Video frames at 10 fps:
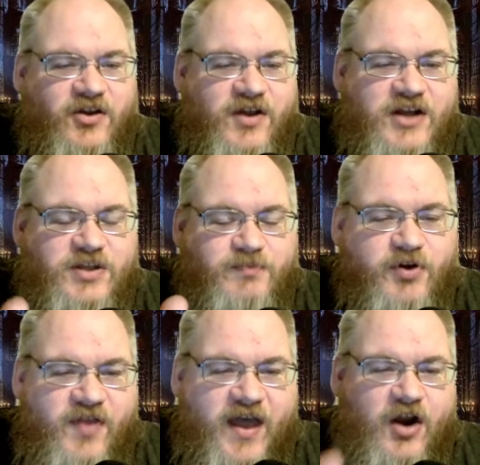and you can actually
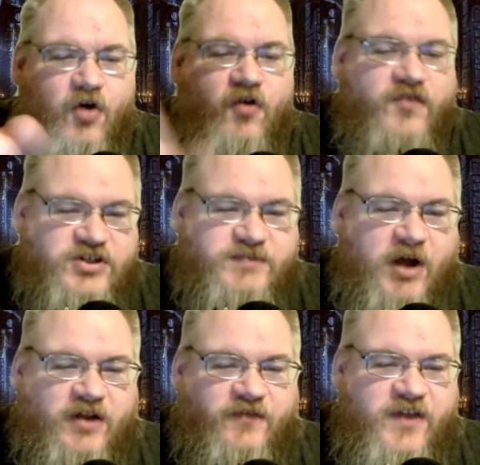put that over
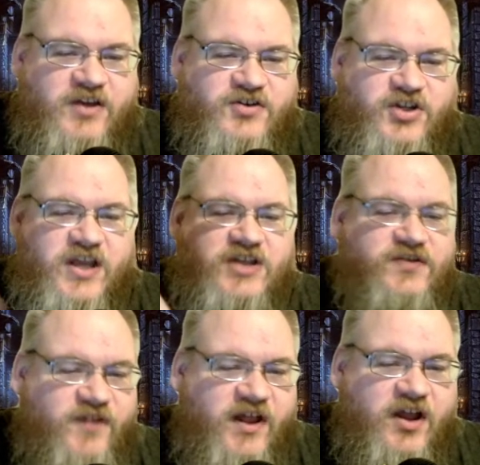smaller figures in case
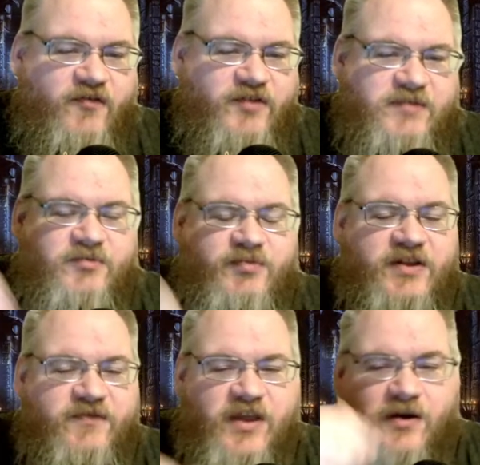you're flying over them and put
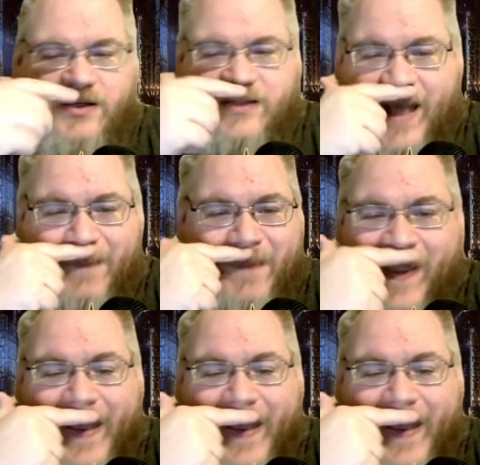the figure on top.